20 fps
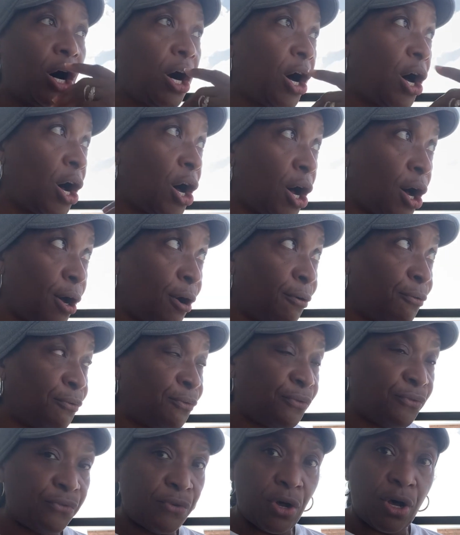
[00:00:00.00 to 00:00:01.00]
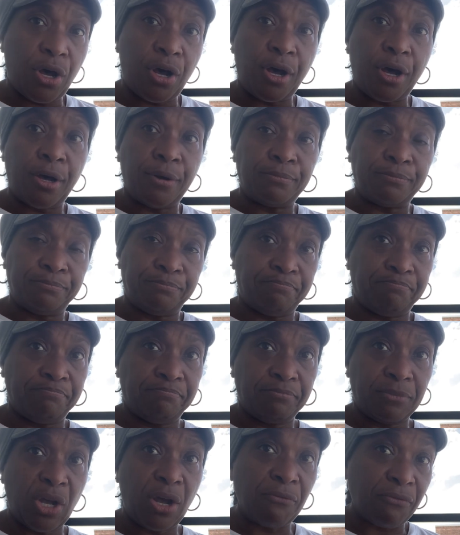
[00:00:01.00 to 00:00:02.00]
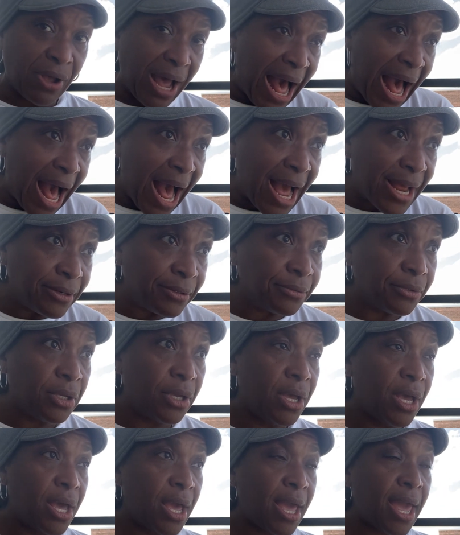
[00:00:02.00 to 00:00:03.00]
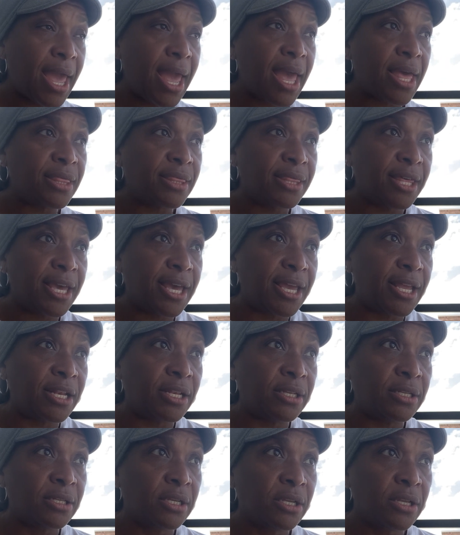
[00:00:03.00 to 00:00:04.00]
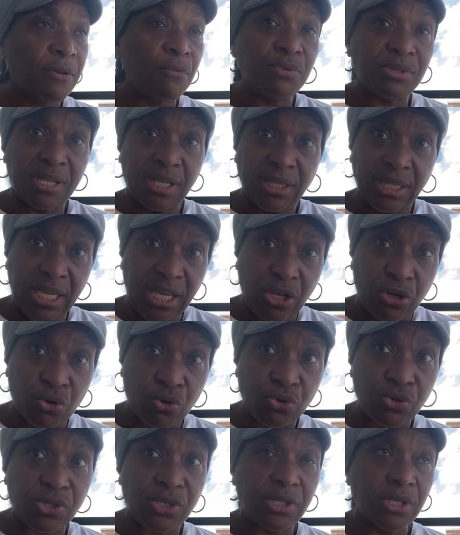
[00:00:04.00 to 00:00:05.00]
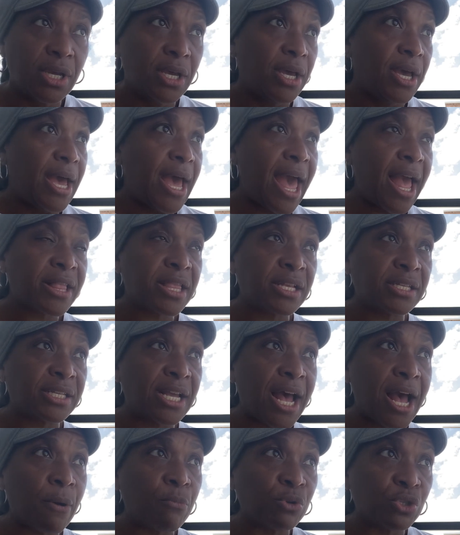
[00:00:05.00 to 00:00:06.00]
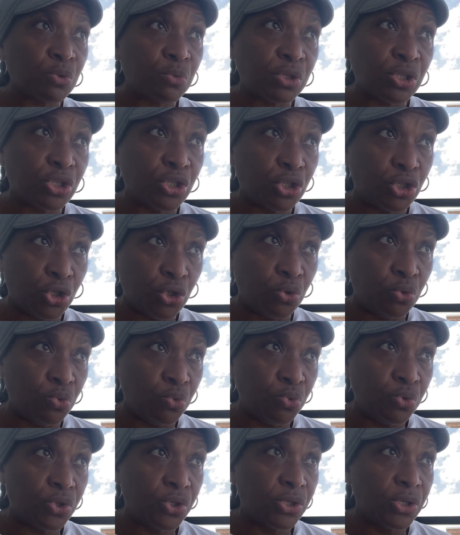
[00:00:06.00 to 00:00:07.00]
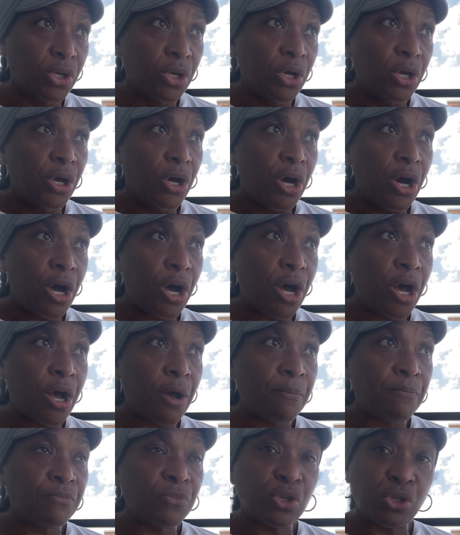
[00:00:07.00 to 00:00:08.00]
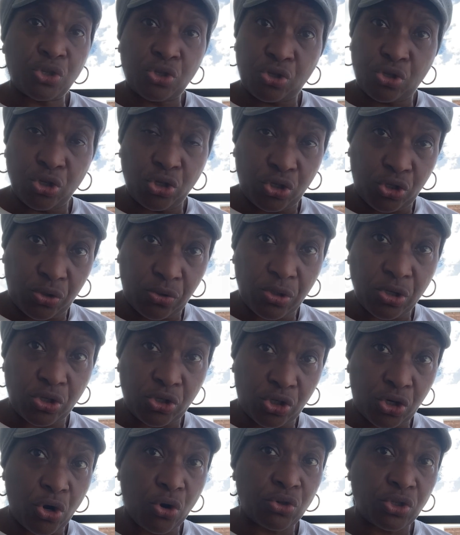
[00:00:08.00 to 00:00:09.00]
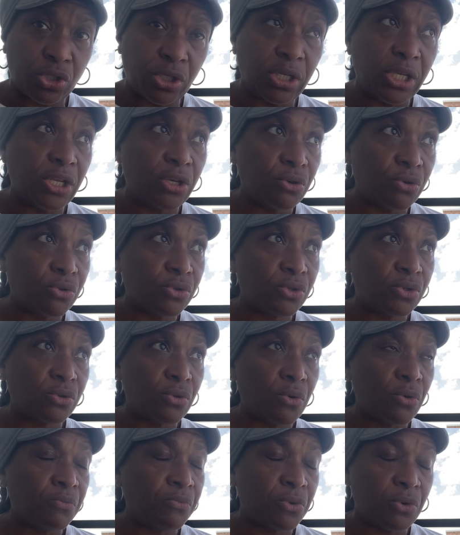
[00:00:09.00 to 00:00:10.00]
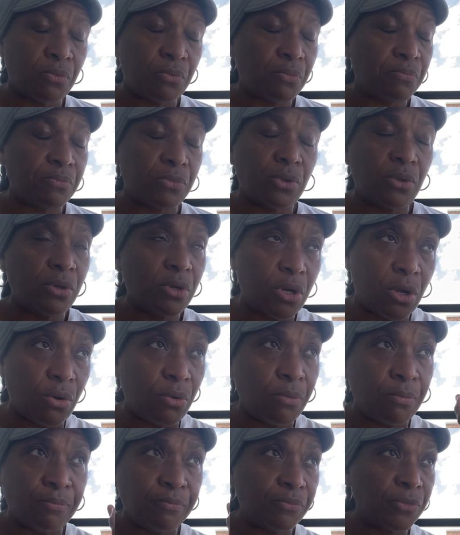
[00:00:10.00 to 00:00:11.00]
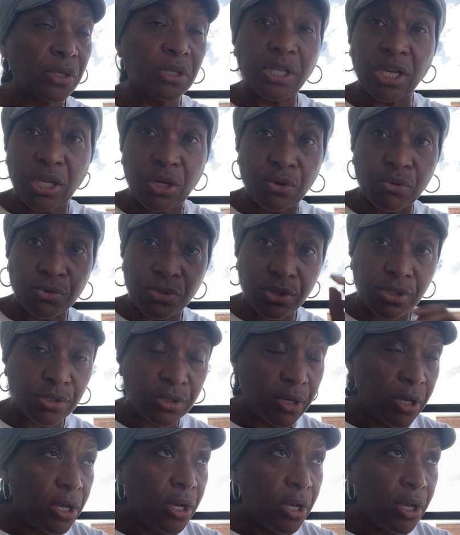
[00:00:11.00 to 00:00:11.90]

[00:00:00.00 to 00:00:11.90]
of um, of God, and then it was the leaders at the time, which was the Jews, um, the, the, the church leaders, the, you know, the leaders,